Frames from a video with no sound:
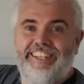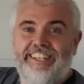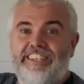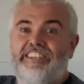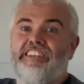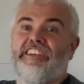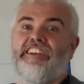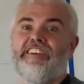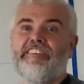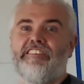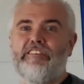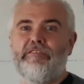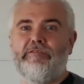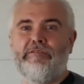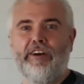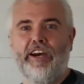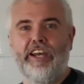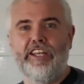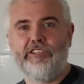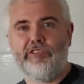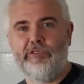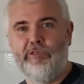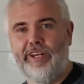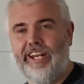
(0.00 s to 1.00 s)
in theory
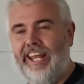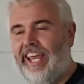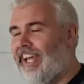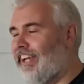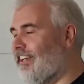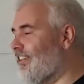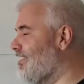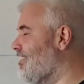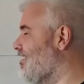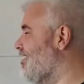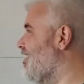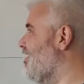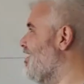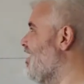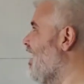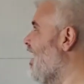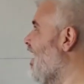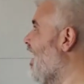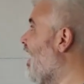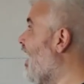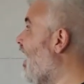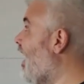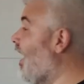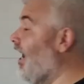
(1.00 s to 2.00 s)
find you an x
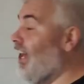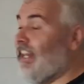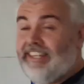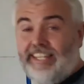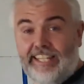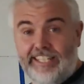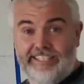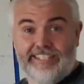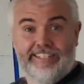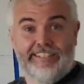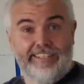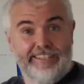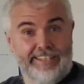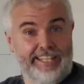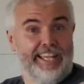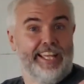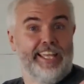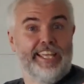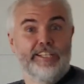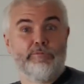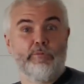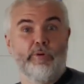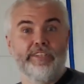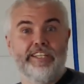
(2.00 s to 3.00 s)
and that's
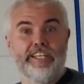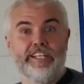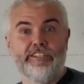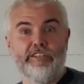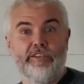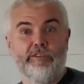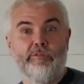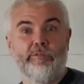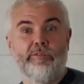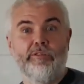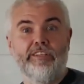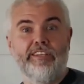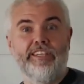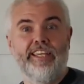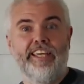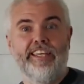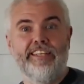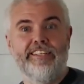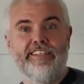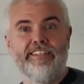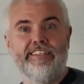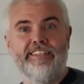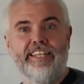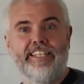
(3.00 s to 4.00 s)
that is what they do.
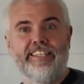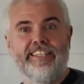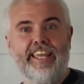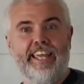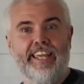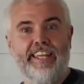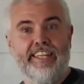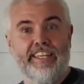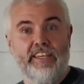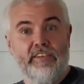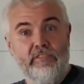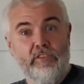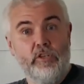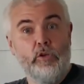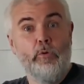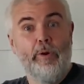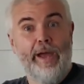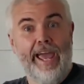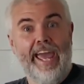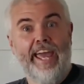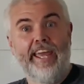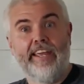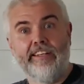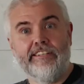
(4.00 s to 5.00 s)
They they give
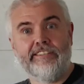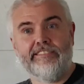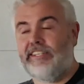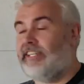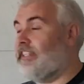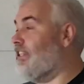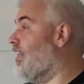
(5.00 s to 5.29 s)
you x.